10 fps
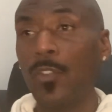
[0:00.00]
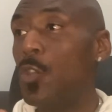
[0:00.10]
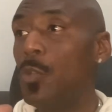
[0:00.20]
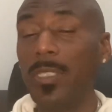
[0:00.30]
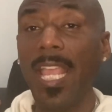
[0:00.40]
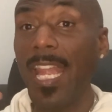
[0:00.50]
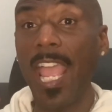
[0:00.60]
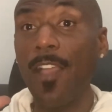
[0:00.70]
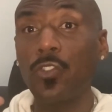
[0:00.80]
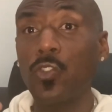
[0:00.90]
You can't
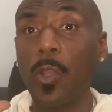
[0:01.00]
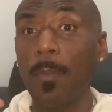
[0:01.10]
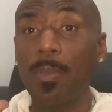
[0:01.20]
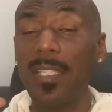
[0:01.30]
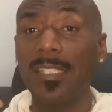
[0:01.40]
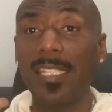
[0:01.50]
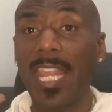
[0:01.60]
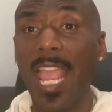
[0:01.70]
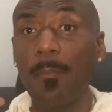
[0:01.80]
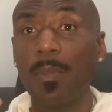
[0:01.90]
have joy, peace,
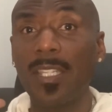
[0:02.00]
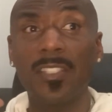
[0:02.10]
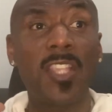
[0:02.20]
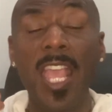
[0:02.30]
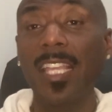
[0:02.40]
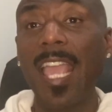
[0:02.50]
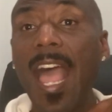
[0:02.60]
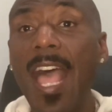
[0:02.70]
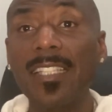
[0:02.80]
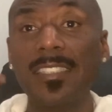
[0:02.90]
and happiness
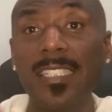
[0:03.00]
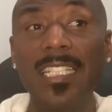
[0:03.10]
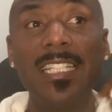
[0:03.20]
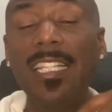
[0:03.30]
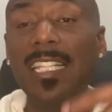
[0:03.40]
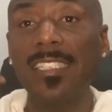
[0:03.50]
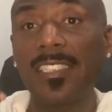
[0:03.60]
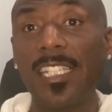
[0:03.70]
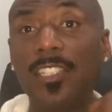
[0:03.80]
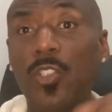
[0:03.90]
constantly
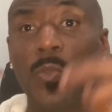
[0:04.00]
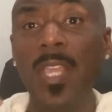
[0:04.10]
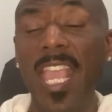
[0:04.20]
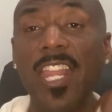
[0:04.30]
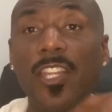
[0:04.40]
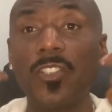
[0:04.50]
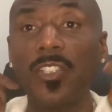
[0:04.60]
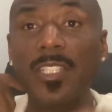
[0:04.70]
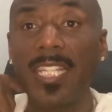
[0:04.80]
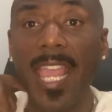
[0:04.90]
listening to and
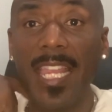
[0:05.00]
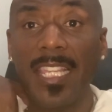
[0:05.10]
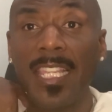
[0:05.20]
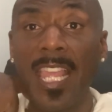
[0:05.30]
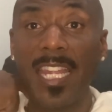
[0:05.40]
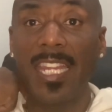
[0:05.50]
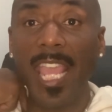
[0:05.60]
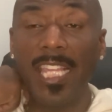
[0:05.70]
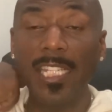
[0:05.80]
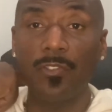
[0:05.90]
entertaining
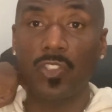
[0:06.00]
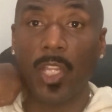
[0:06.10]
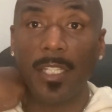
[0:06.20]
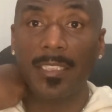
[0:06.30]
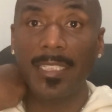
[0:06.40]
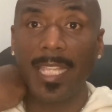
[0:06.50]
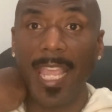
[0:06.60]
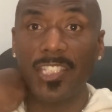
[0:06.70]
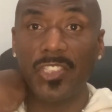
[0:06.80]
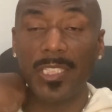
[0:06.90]
negative, toxic
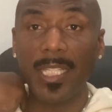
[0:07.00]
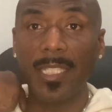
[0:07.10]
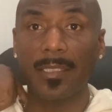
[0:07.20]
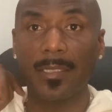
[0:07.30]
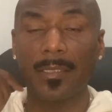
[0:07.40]
ass shit.